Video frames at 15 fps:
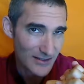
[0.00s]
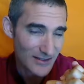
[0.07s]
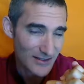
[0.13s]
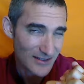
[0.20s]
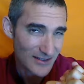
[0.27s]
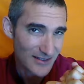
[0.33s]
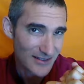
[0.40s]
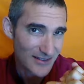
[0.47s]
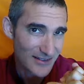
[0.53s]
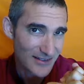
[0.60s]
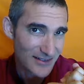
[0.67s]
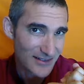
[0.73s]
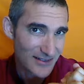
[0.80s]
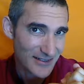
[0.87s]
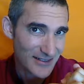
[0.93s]

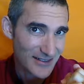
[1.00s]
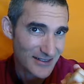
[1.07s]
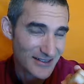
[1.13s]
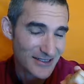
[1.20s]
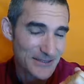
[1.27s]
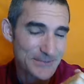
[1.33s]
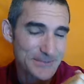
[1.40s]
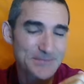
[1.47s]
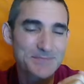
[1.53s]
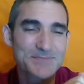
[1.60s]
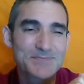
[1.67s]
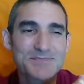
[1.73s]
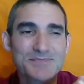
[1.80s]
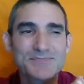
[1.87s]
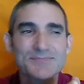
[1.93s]

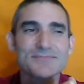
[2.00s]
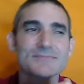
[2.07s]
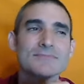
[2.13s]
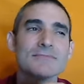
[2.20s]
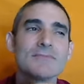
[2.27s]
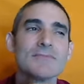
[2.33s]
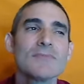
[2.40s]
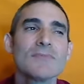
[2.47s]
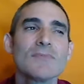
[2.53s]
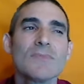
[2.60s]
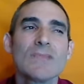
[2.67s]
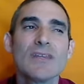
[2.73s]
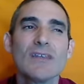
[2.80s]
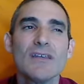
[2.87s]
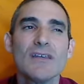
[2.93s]

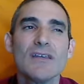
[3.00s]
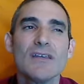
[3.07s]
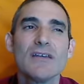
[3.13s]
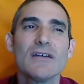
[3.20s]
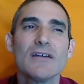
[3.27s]
Nobody speaks.